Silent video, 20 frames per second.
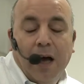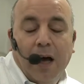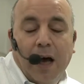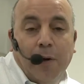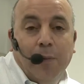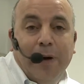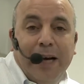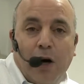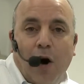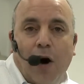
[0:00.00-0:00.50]

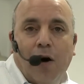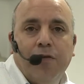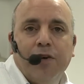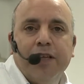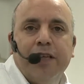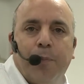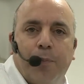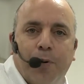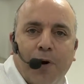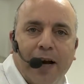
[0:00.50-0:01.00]
And we'll go
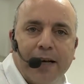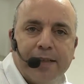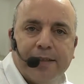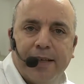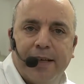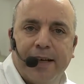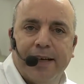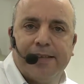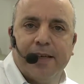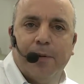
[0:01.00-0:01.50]
over the
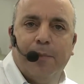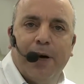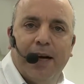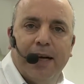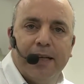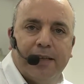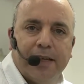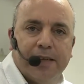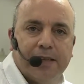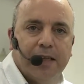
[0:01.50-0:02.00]
press and its
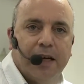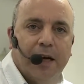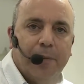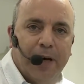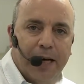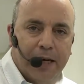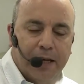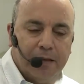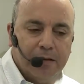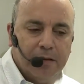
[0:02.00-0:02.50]
abilities in a
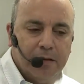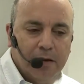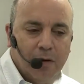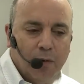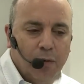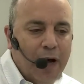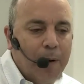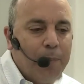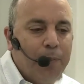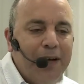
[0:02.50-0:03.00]
minute.
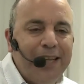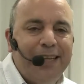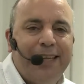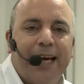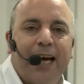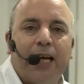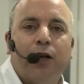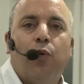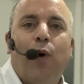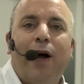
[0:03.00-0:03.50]
We are
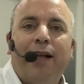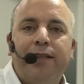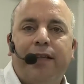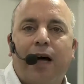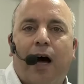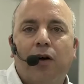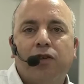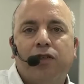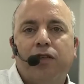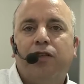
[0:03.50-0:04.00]
printing at
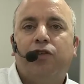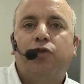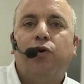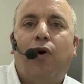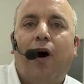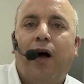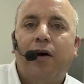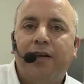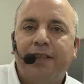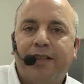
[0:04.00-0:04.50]

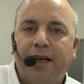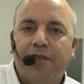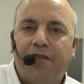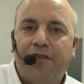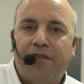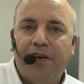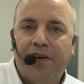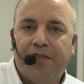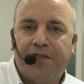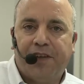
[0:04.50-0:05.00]

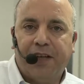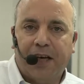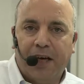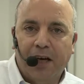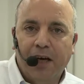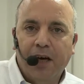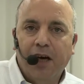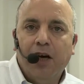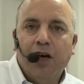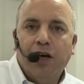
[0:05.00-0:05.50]
1,250
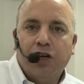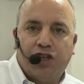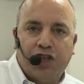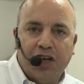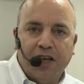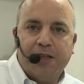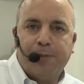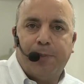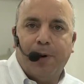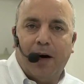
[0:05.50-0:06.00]

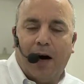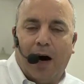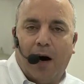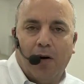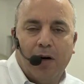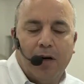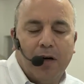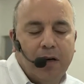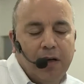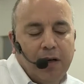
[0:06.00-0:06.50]
sheets per
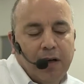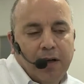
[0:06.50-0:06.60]
hour.